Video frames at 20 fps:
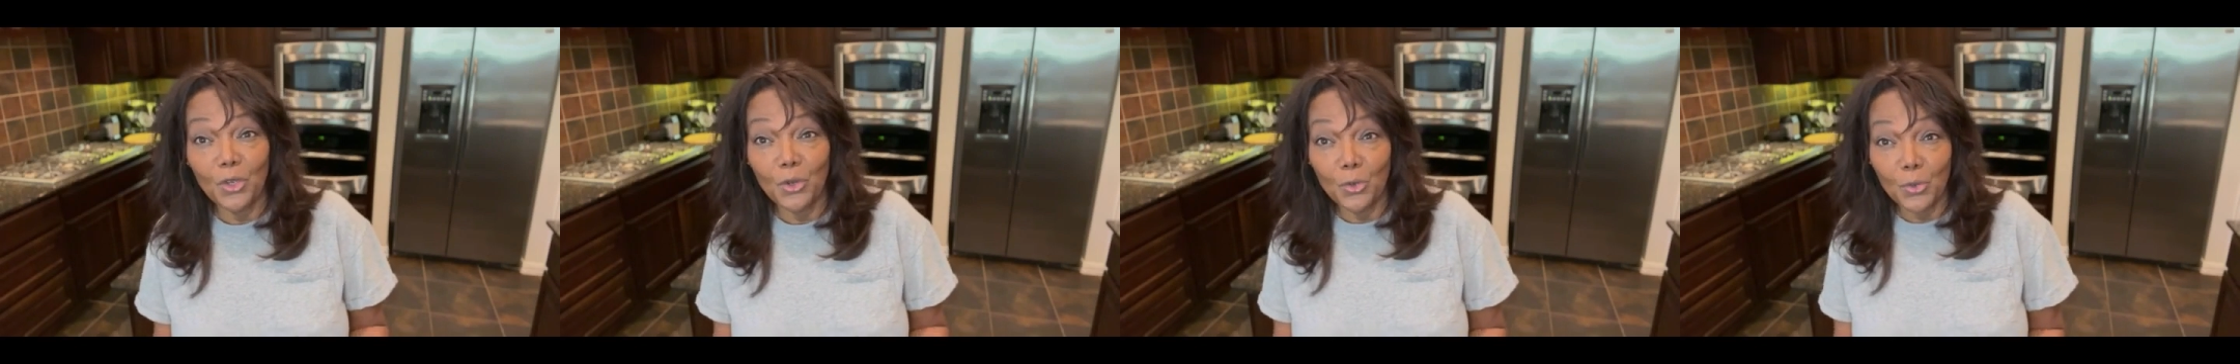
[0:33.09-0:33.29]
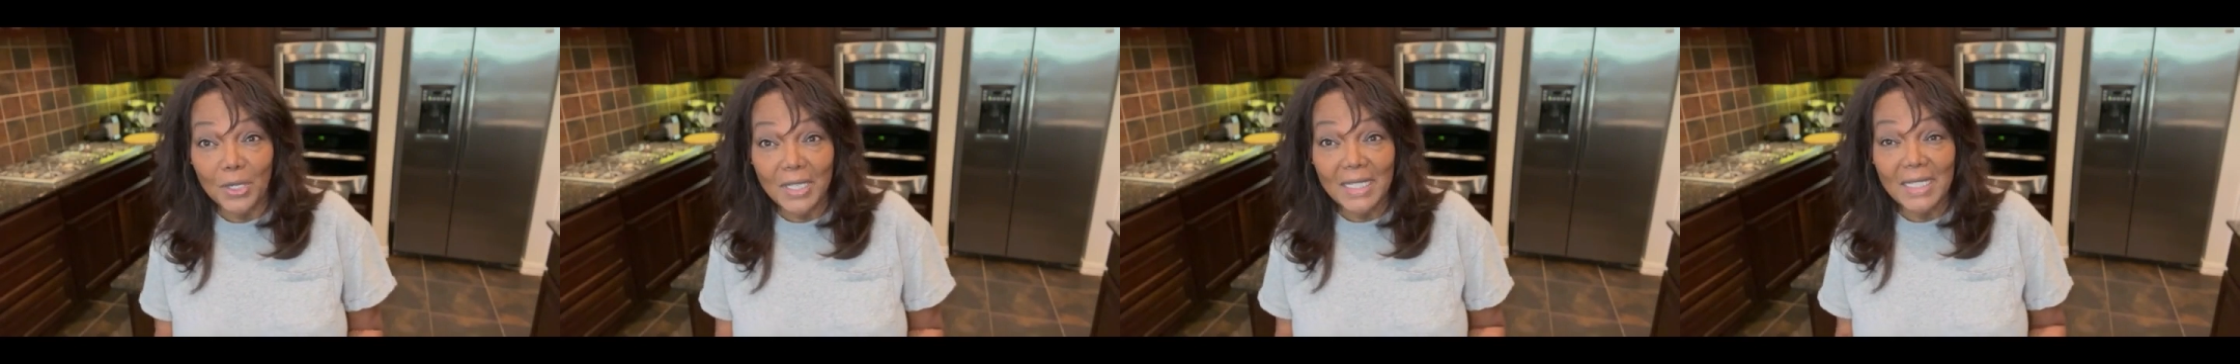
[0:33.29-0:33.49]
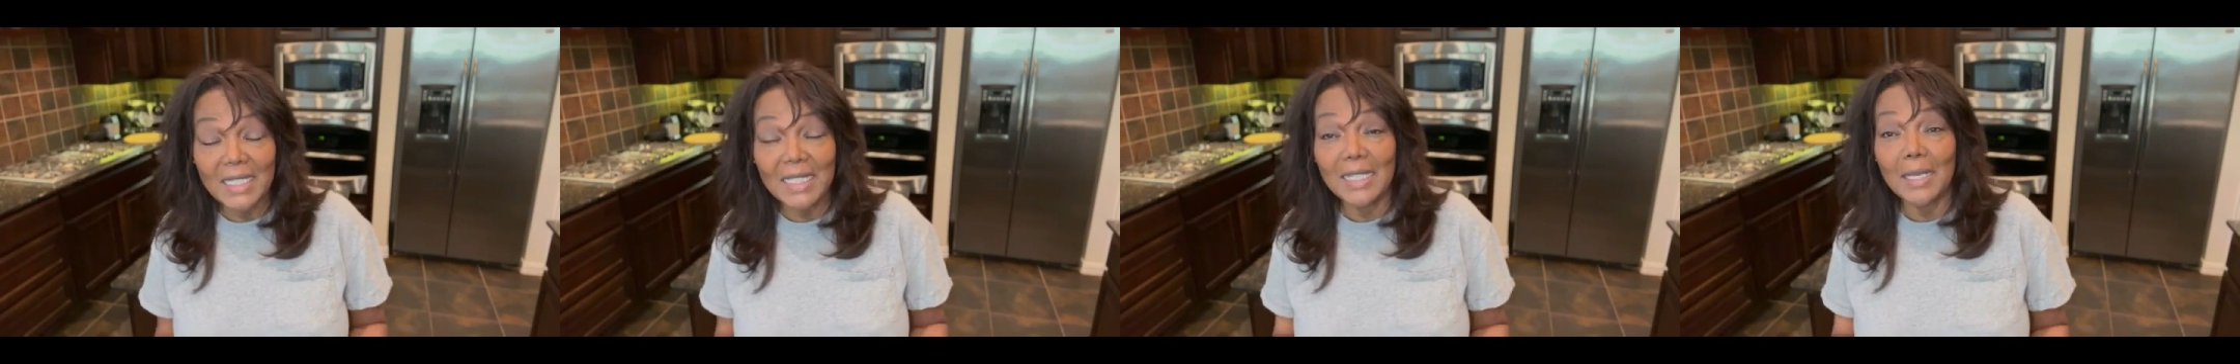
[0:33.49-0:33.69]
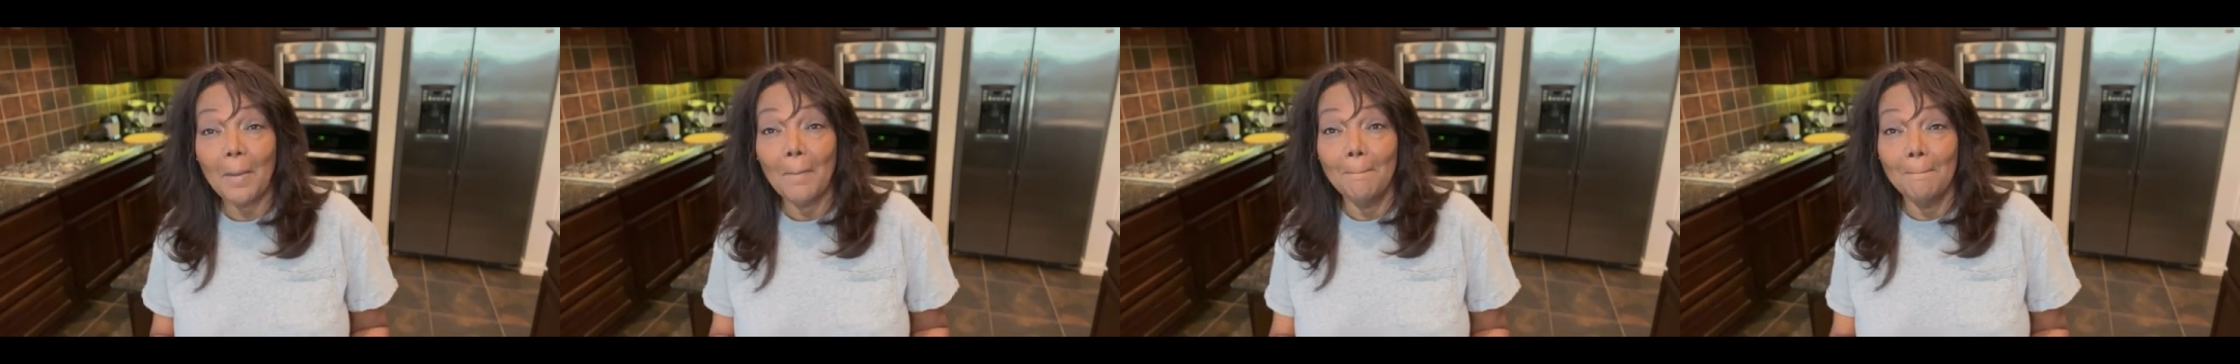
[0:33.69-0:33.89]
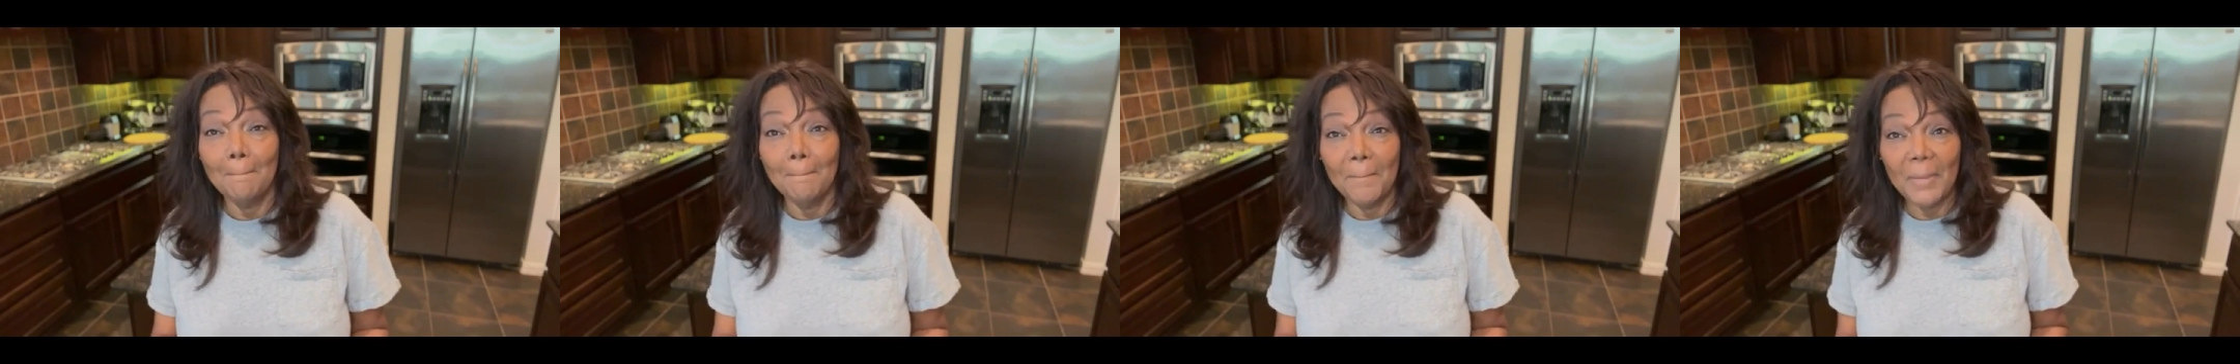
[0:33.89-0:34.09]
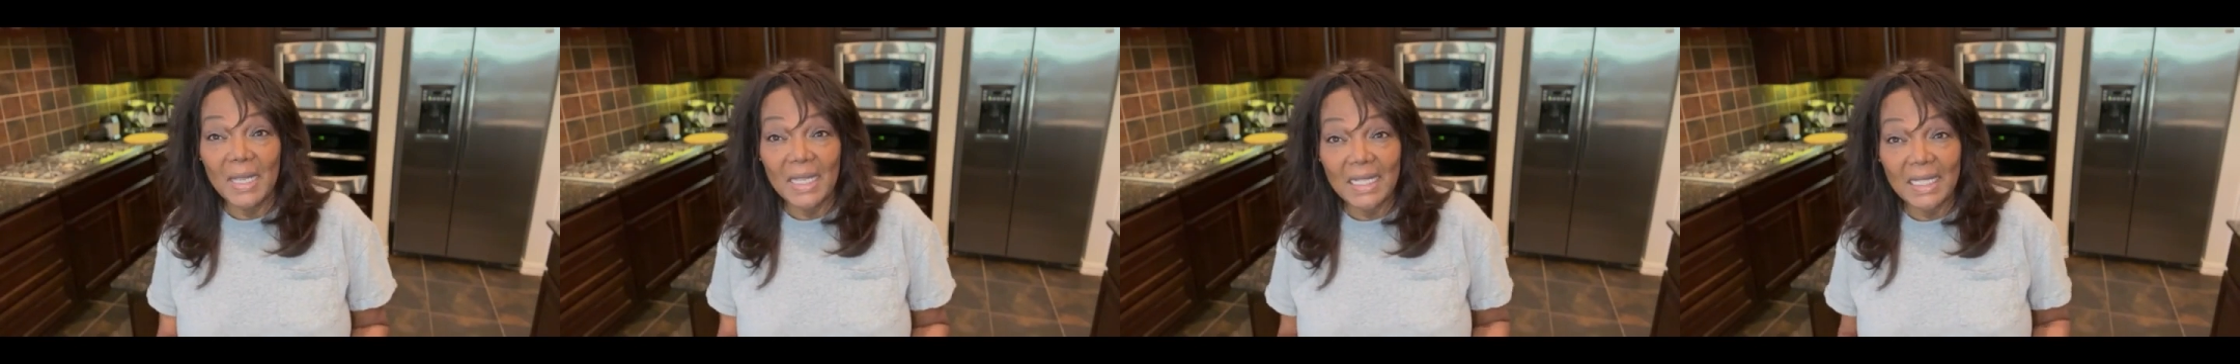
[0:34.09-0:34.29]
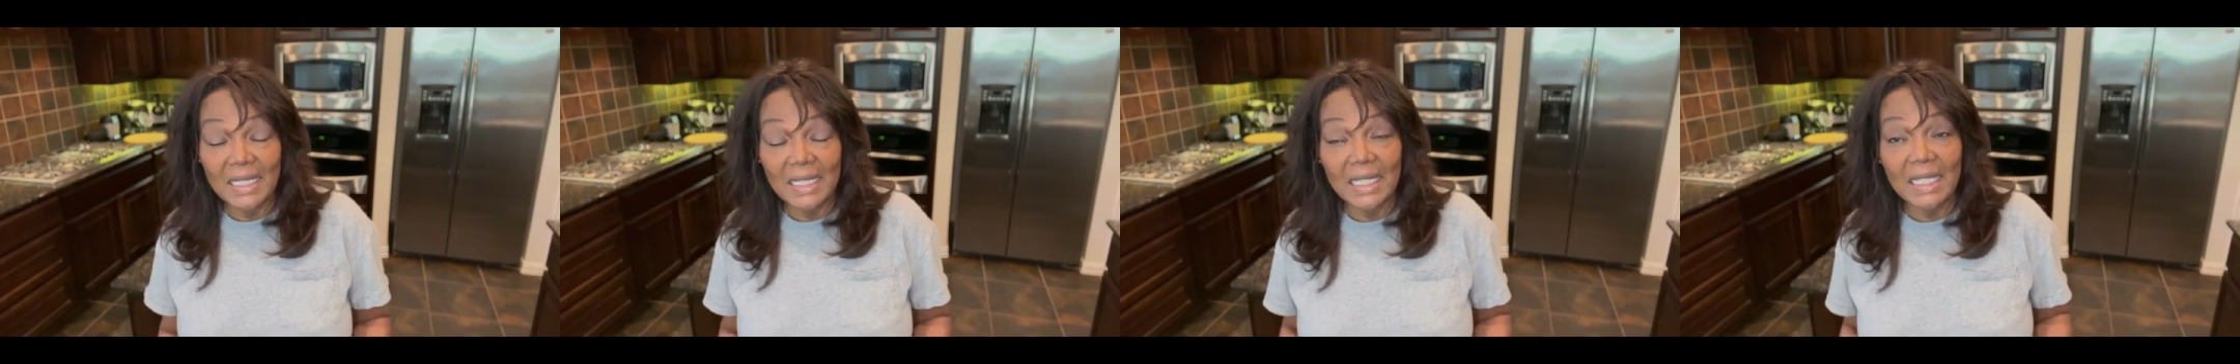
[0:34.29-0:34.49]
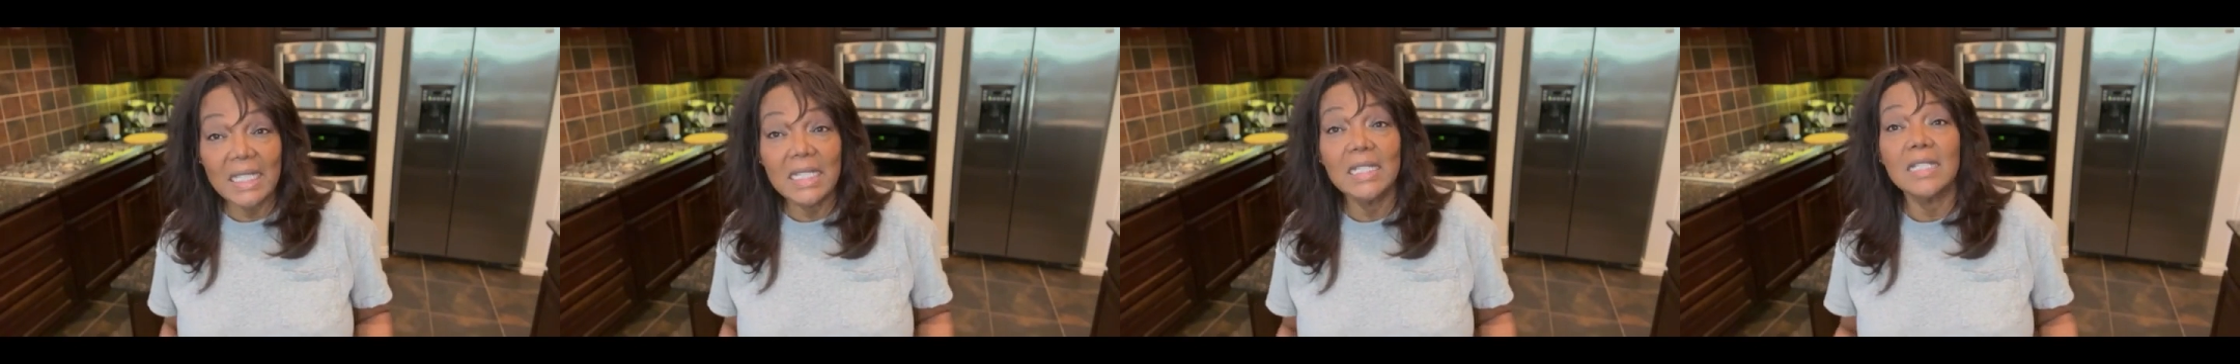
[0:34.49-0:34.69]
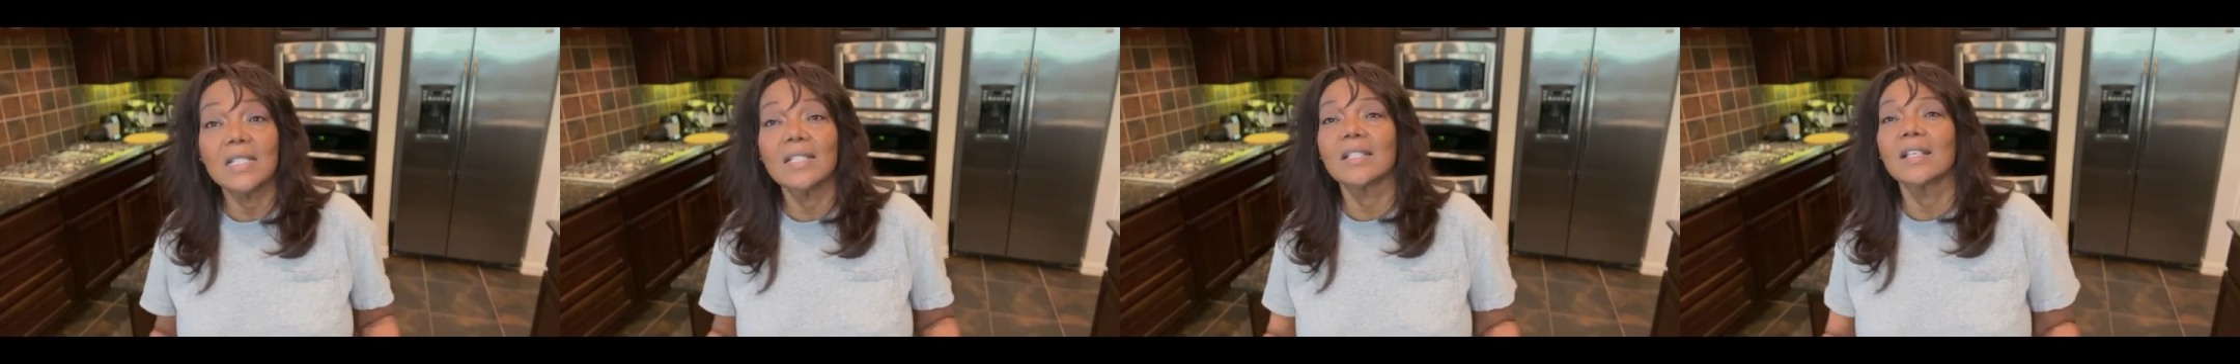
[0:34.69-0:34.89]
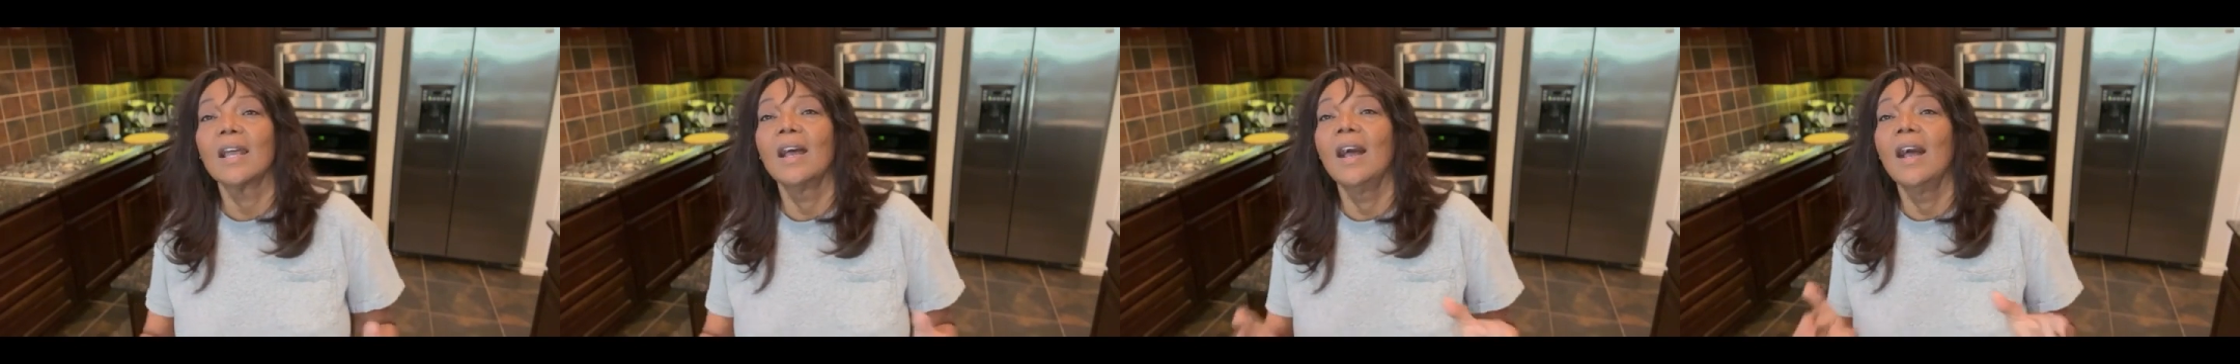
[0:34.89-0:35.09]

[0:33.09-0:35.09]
grits, biscuits,